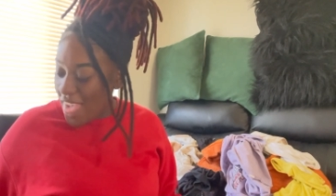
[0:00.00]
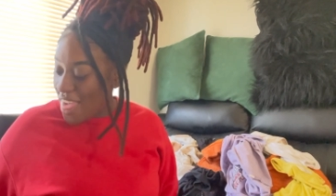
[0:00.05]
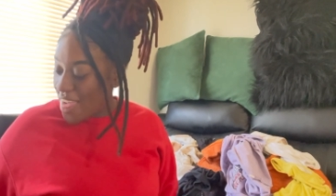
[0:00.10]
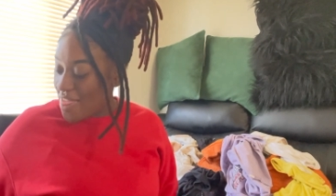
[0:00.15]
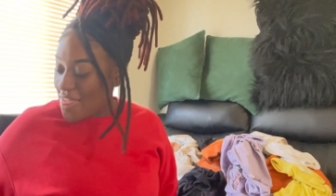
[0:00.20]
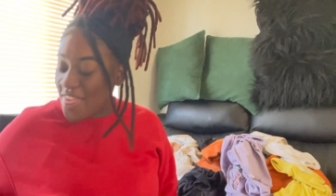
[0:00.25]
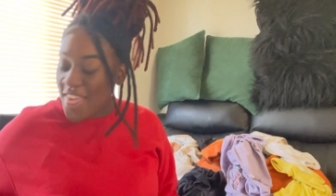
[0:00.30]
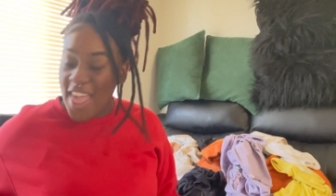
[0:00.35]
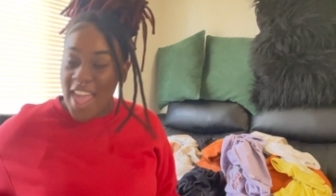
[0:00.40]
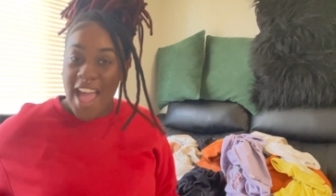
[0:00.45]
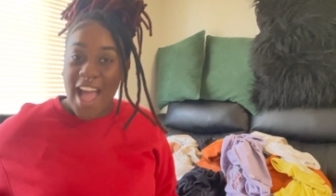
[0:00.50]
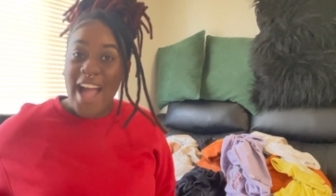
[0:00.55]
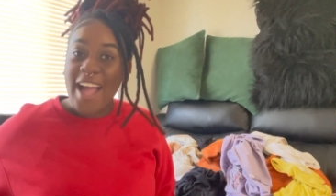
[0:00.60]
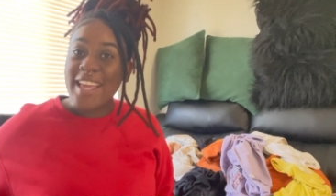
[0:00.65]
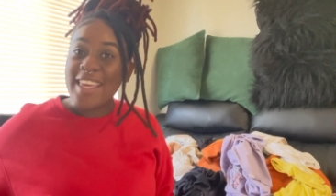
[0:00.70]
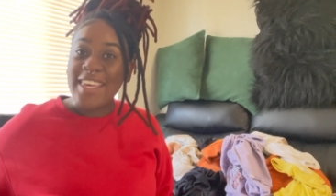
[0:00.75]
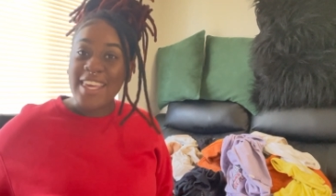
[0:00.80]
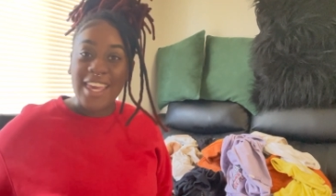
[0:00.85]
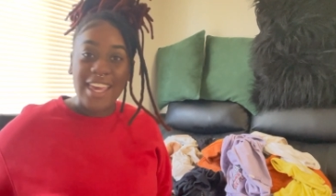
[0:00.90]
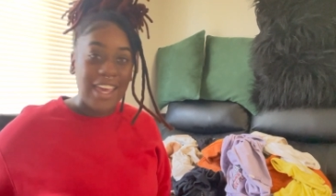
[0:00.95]
that I
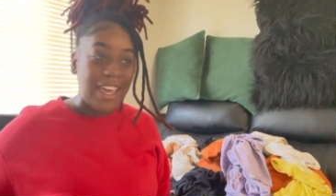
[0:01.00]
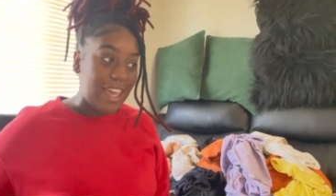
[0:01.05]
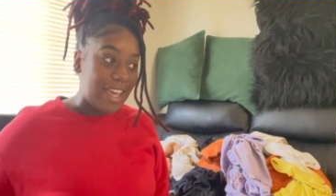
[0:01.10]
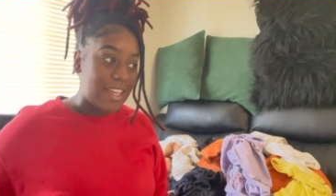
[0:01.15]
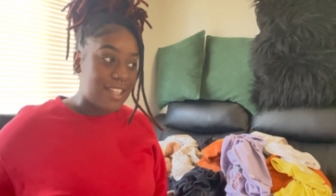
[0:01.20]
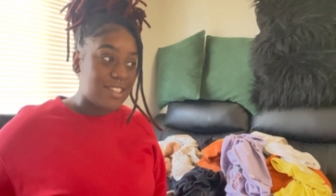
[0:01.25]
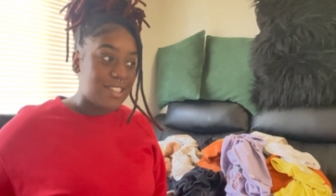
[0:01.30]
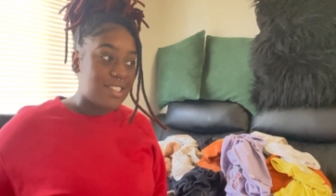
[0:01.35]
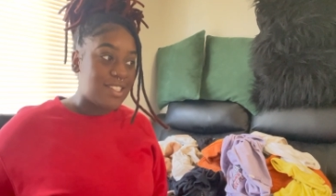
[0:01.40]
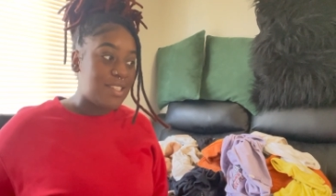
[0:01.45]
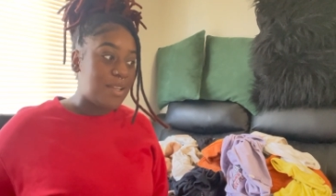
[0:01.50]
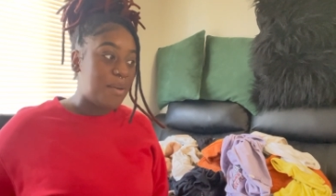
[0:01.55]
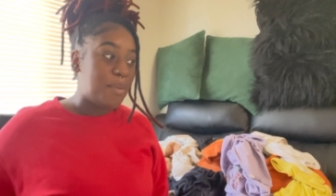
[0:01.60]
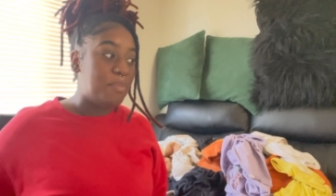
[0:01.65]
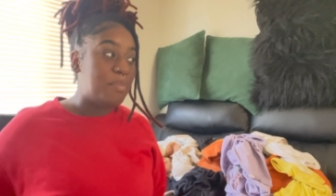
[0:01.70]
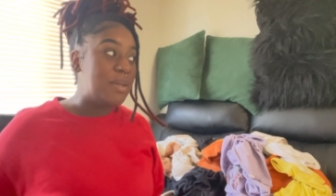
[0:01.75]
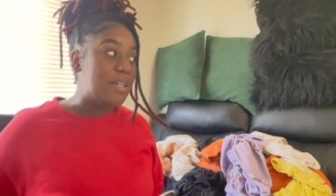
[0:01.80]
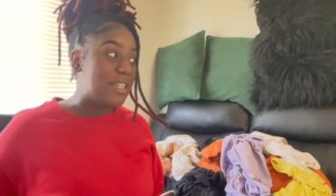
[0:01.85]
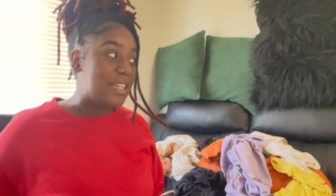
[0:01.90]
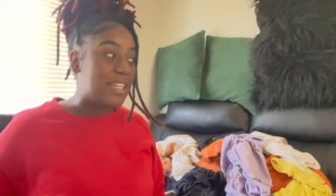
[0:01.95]
can't
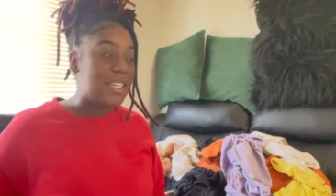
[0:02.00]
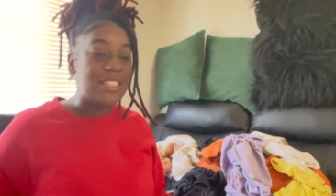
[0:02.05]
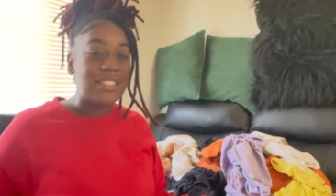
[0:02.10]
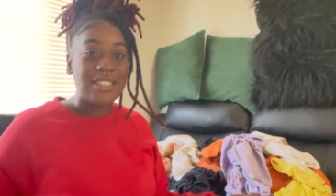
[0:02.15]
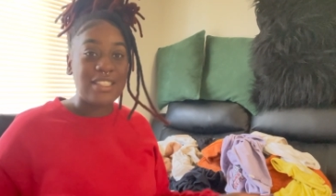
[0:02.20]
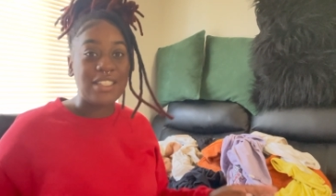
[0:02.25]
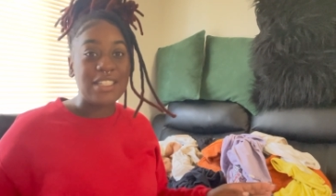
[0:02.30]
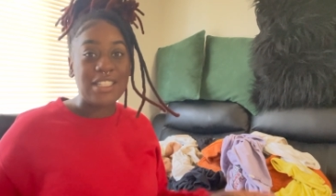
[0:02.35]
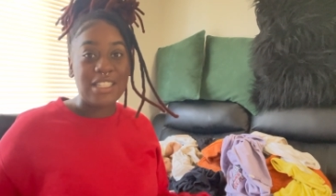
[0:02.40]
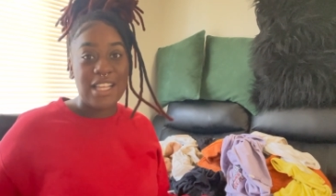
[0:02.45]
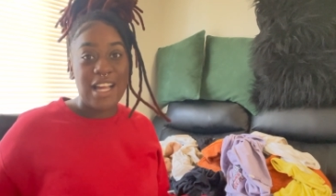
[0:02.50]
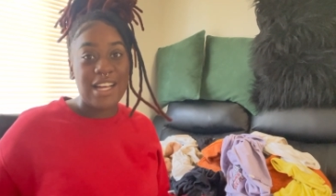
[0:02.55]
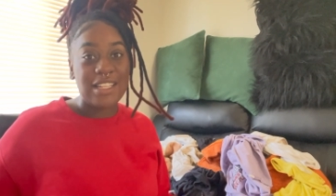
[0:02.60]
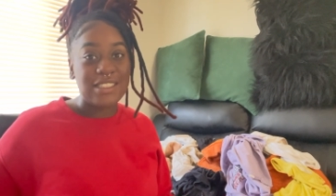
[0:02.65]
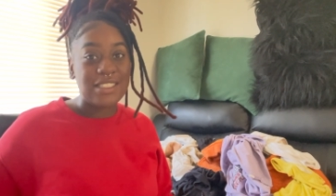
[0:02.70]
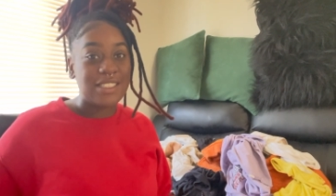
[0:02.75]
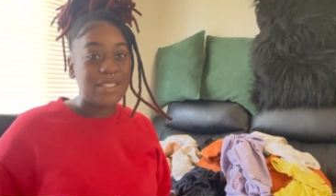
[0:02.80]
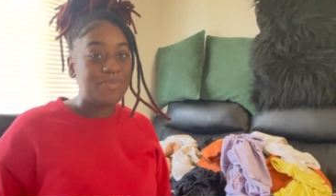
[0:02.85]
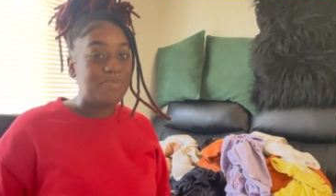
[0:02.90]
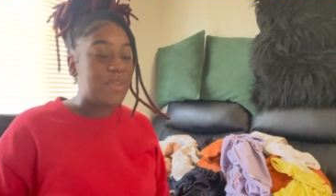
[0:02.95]
put into the
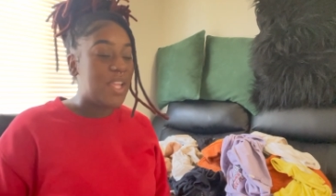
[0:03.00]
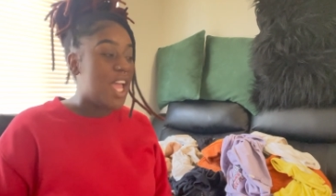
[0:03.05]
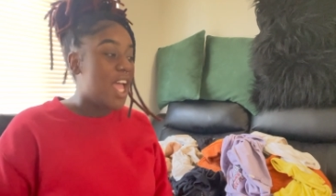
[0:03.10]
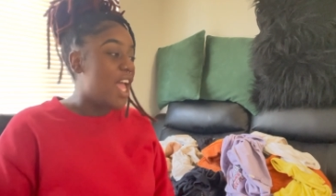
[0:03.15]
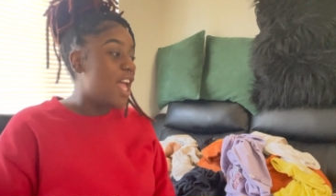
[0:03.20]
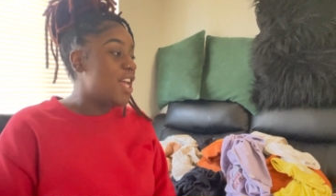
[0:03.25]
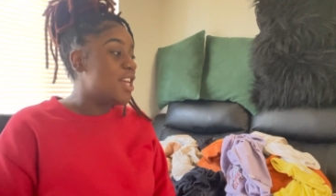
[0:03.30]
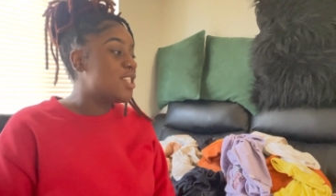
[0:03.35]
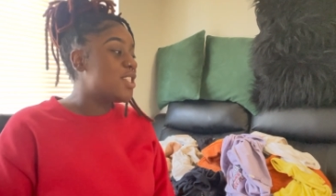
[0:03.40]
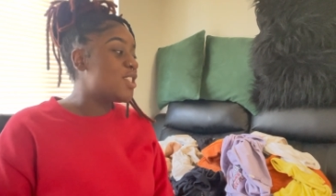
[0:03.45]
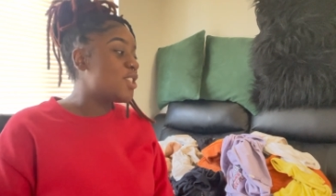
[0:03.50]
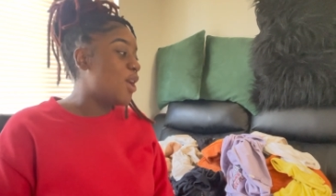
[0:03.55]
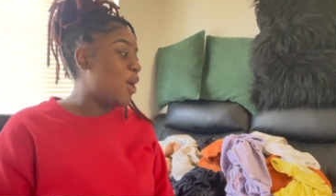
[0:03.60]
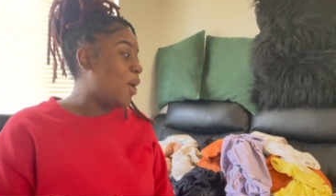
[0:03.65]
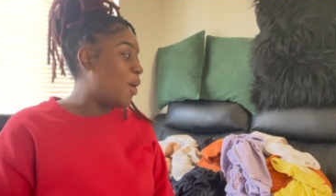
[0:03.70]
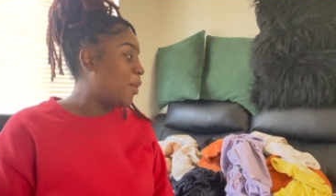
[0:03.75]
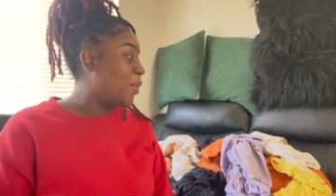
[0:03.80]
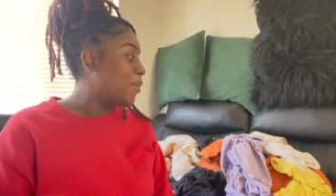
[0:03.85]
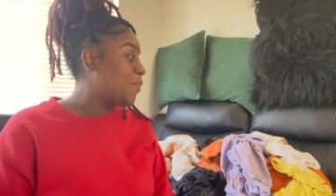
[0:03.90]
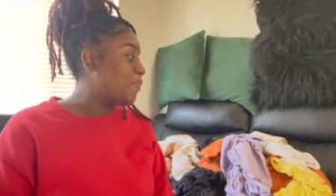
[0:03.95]
closet.
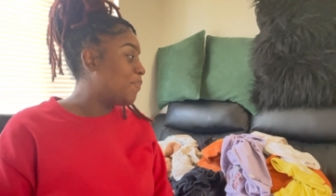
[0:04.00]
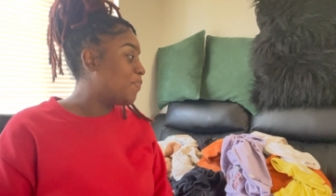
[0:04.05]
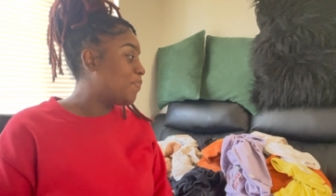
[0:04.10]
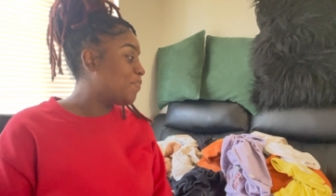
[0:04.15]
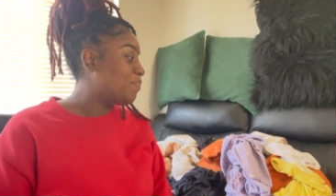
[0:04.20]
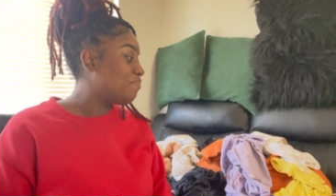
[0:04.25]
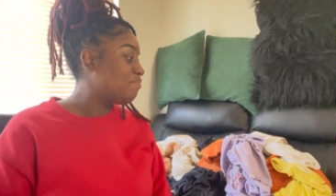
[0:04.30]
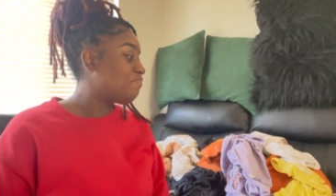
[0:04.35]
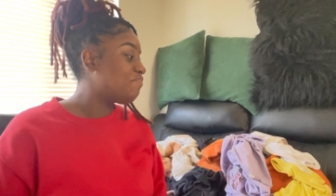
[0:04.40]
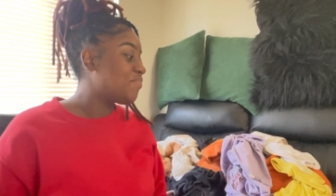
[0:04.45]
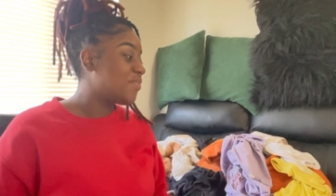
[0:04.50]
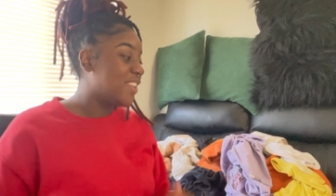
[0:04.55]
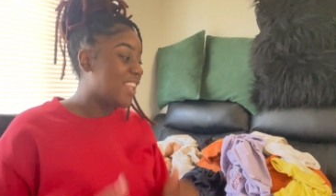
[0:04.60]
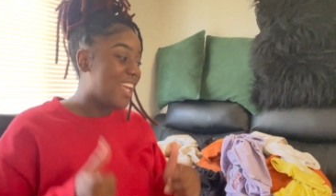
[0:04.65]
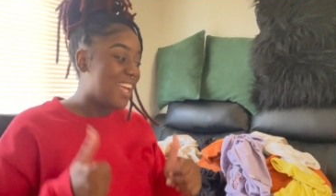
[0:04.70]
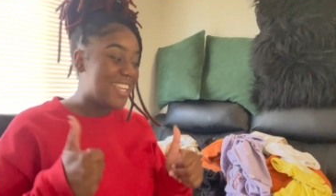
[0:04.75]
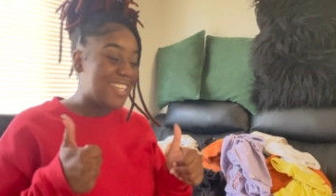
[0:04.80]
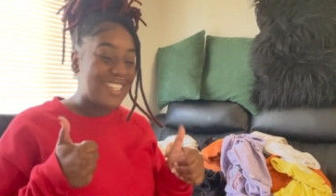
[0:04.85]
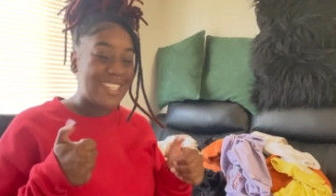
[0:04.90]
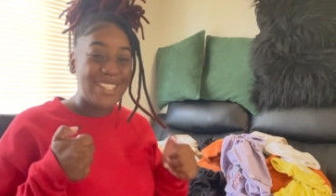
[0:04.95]
So
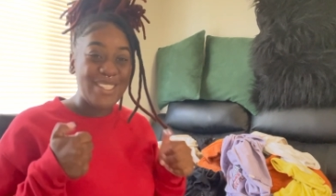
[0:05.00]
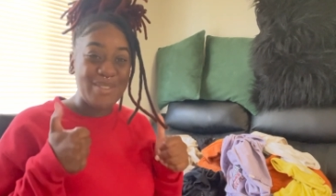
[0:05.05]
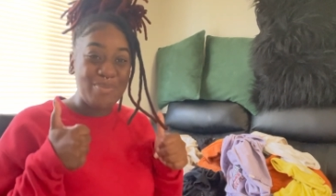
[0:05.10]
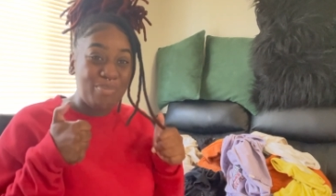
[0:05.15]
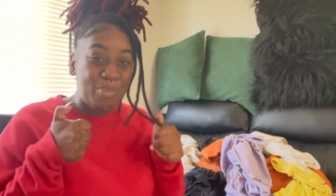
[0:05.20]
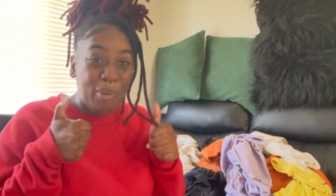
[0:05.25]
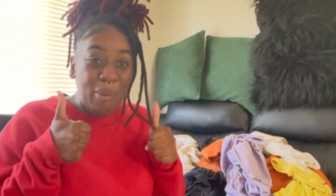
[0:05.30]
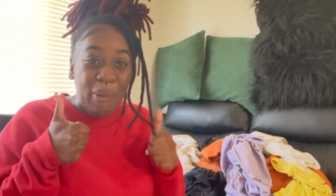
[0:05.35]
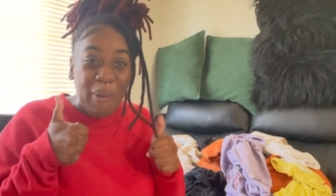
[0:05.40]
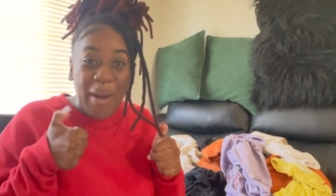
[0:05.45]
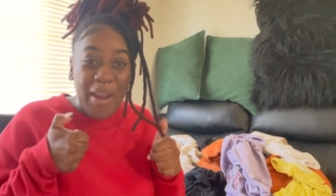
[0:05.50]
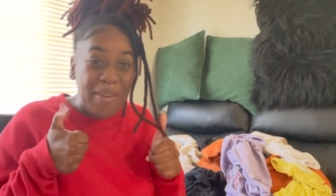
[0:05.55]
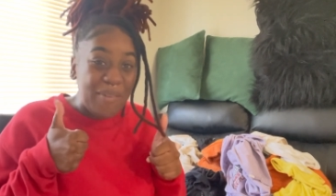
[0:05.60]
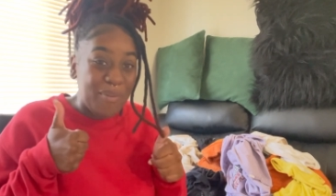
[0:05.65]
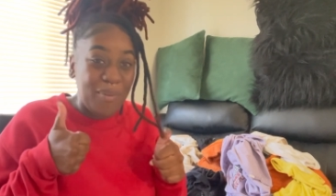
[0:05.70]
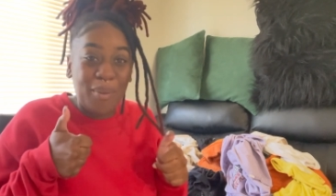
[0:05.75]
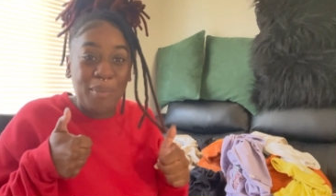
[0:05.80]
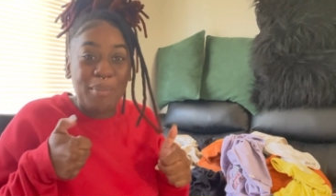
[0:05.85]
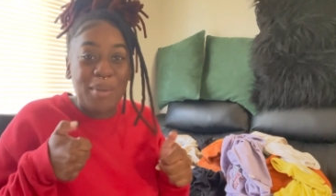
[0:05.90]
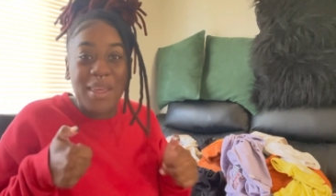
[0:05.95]
let's pray
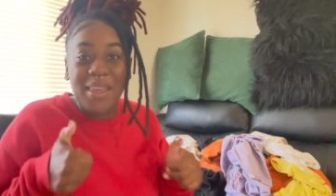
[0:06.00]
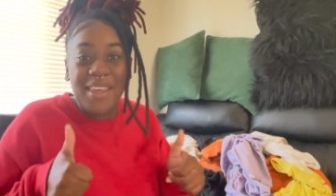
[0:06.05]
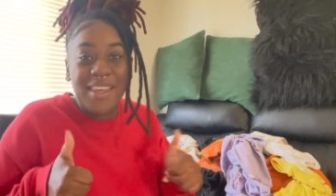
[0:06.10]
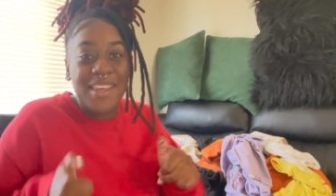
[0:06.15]
for me.